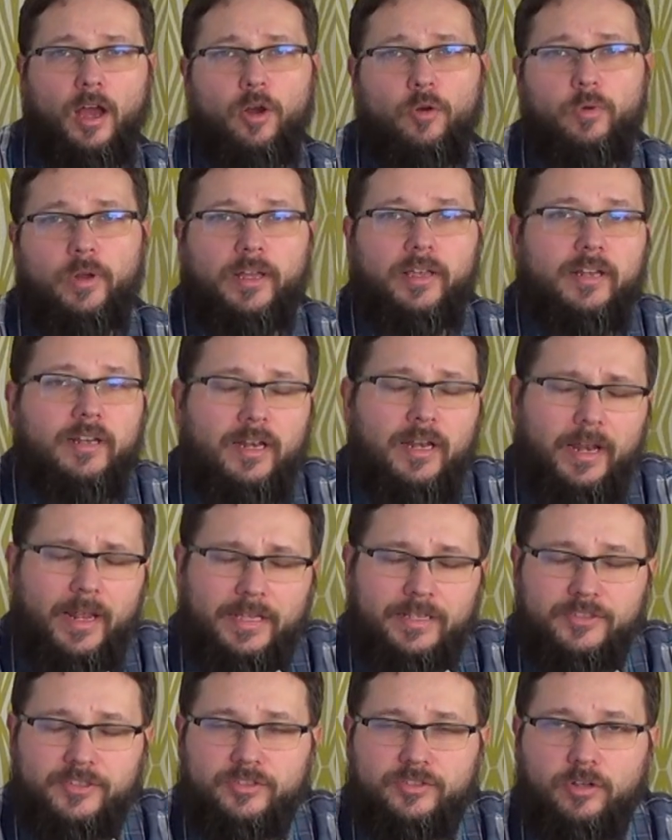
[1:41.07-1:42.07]
Okay,
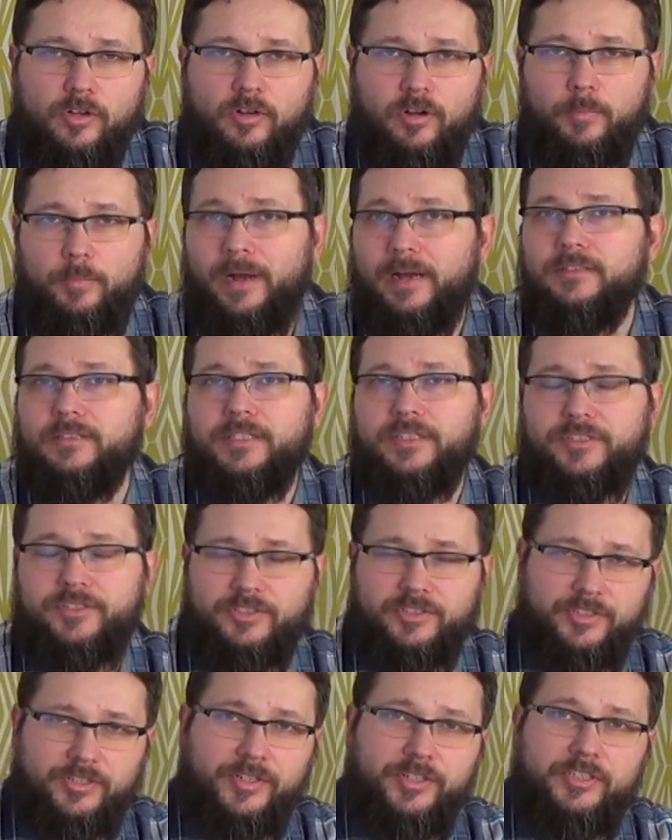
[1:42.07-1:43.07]
let's talk about the
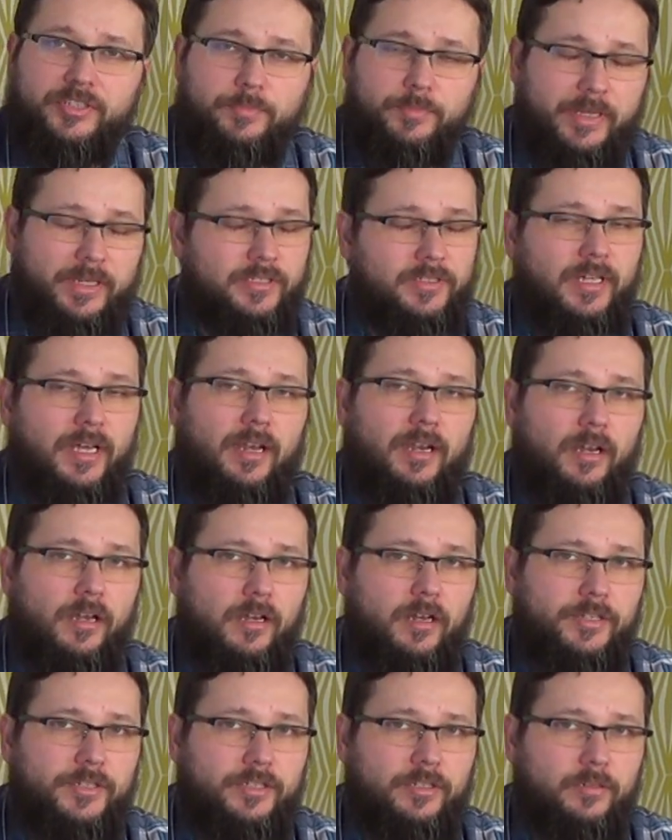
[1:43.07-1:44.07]
seed mix a
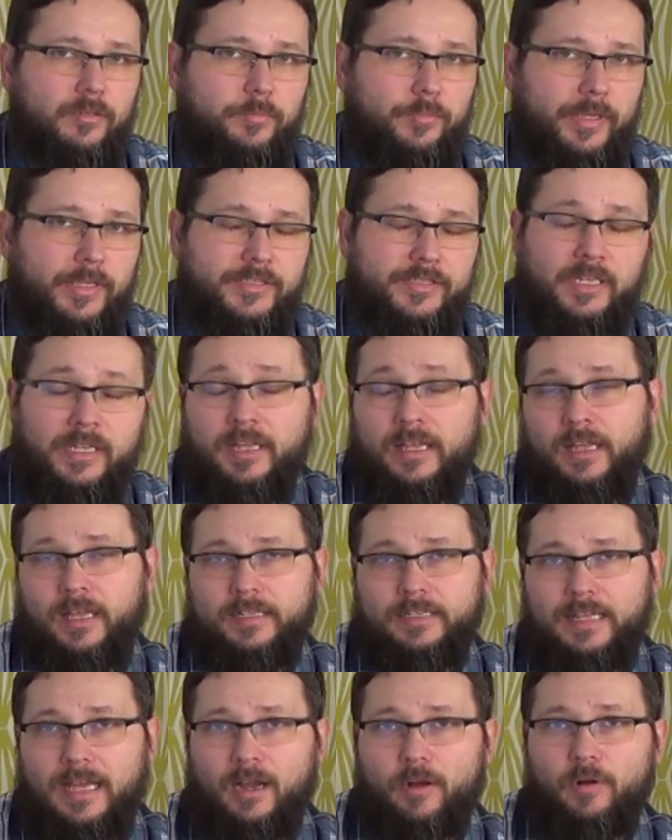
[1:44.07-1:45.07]
little bit.
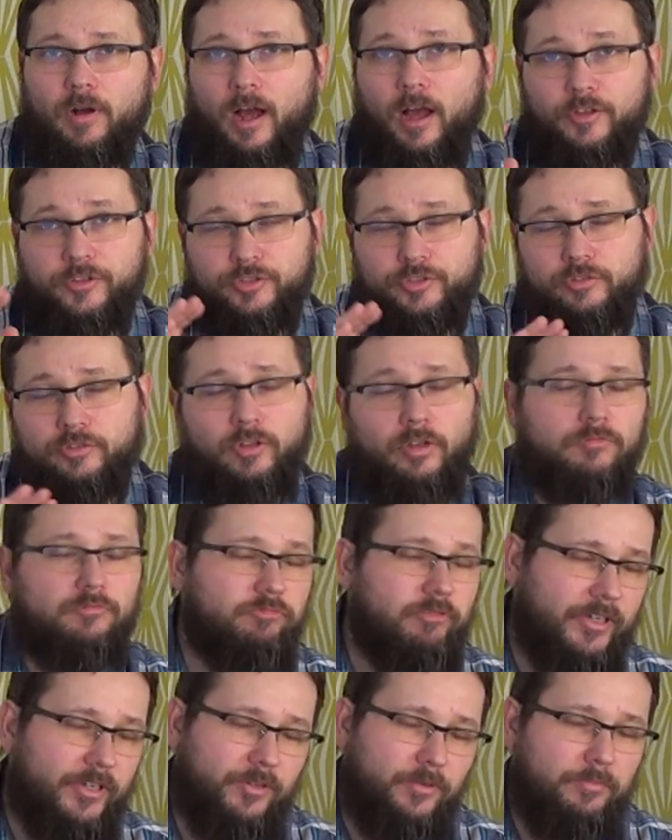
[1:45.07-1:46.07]
Now, I do not
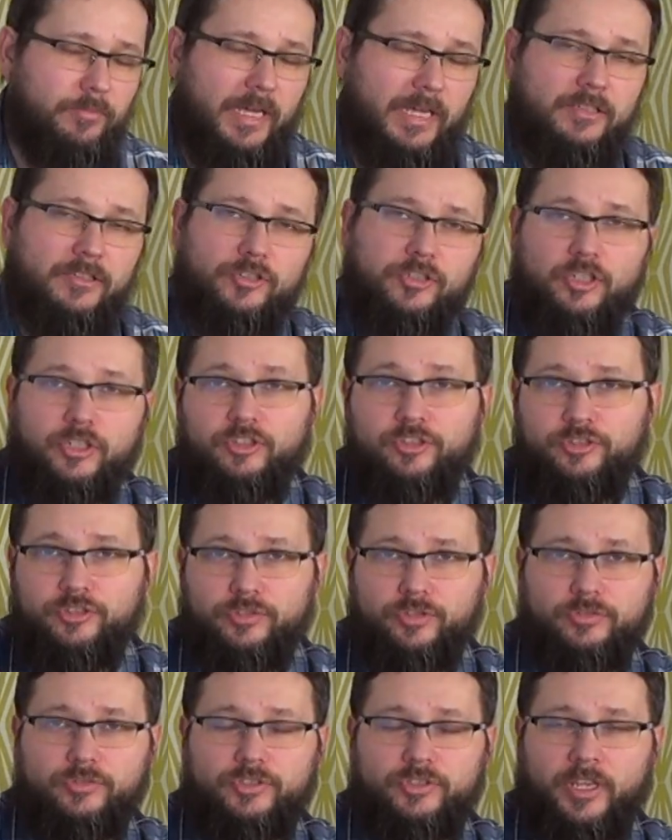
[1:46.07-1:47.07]
recommend
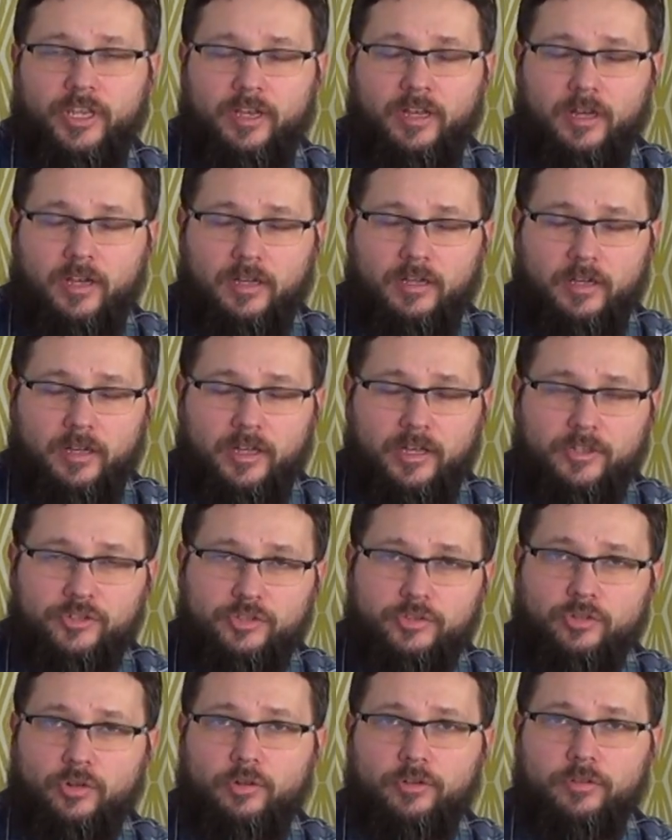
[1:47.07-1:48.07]
using
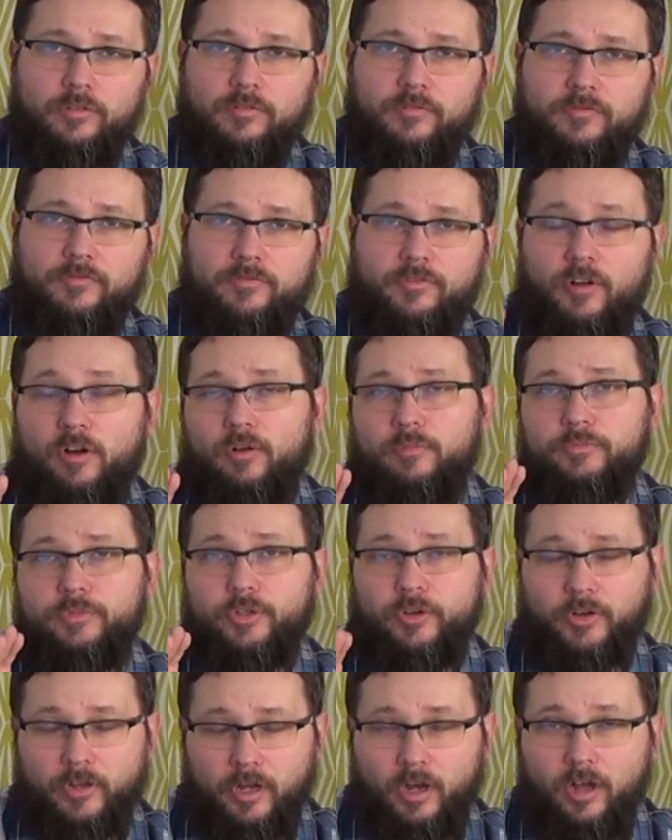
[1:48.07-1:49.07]
soil from
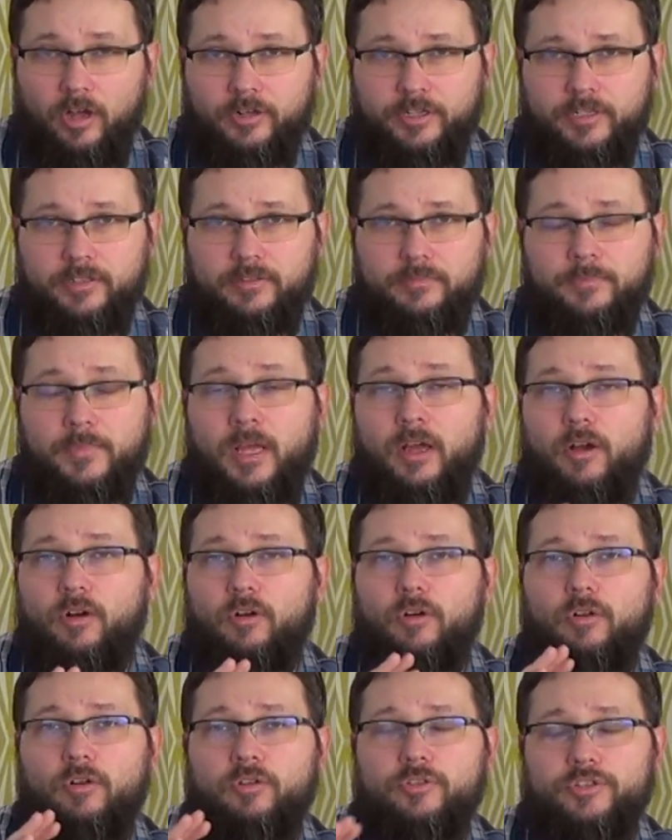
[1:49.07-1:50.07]
your garden
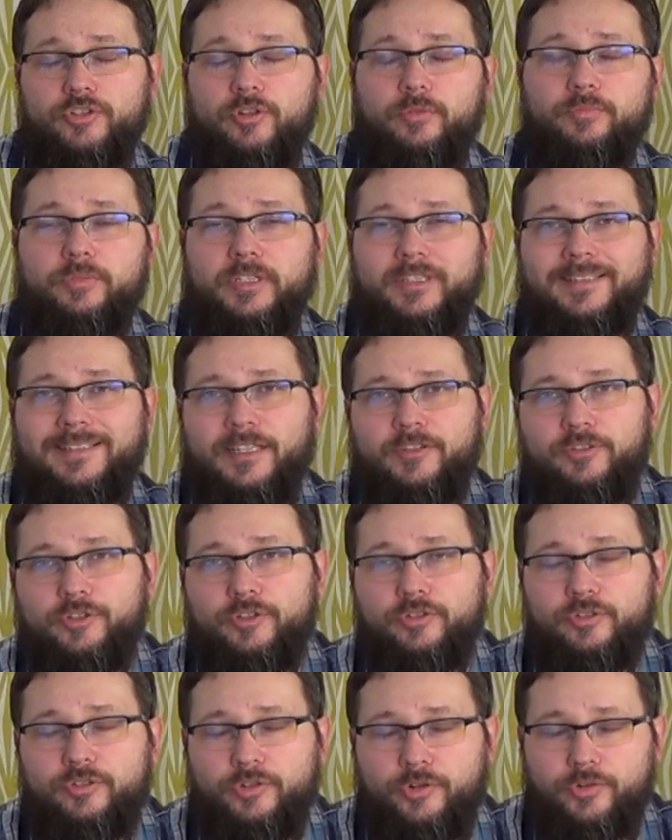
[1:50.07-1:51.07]
or something that
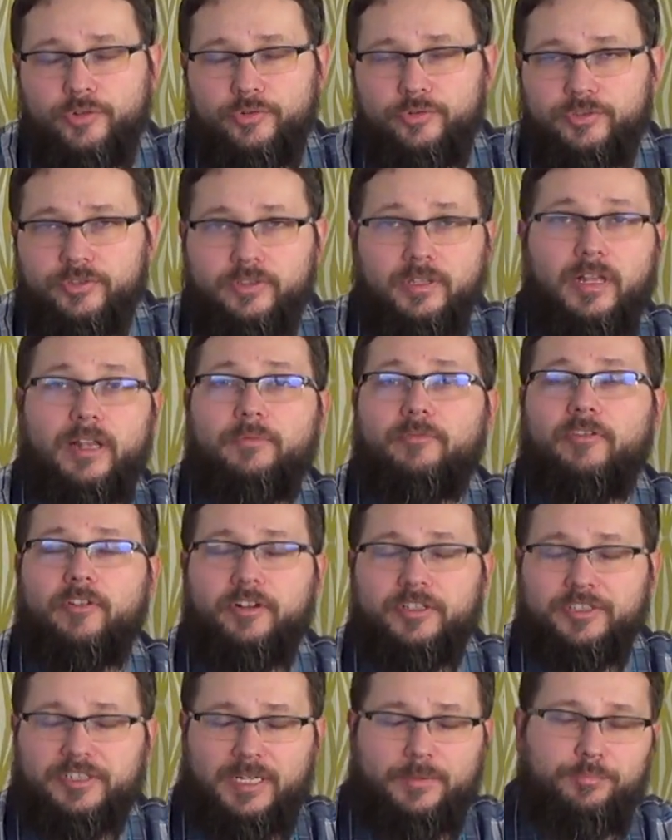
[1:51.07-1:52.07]
you used, for
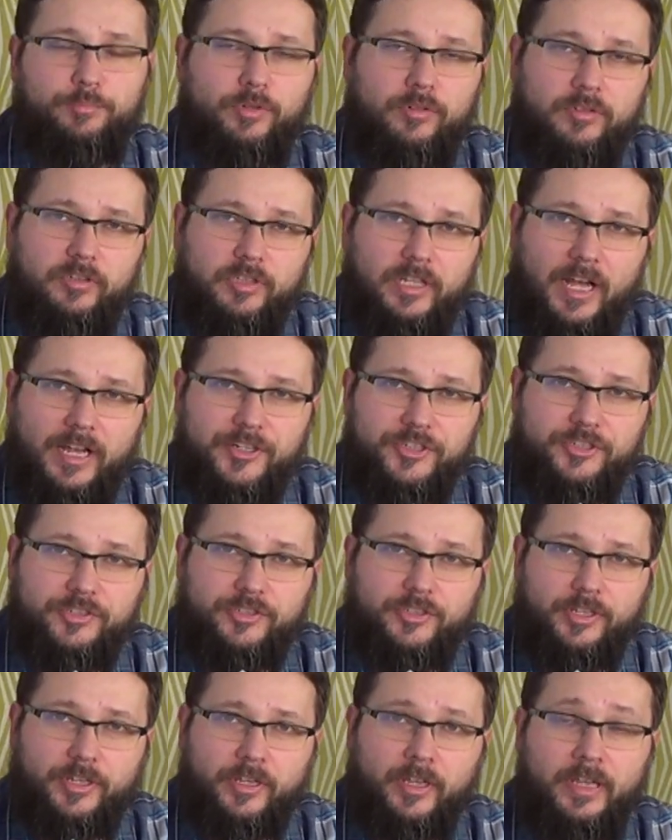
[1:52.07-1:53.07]
example,
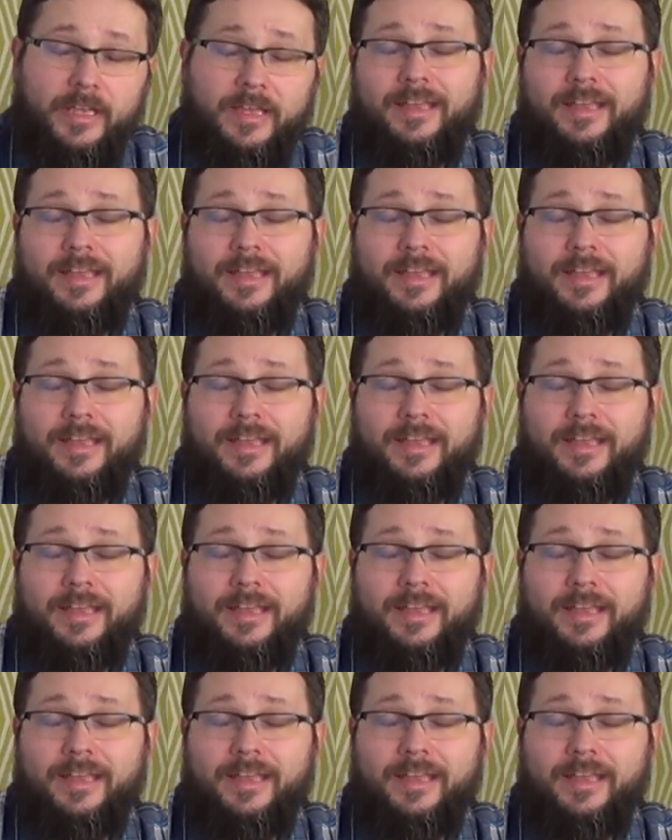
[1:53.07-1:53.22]
last year.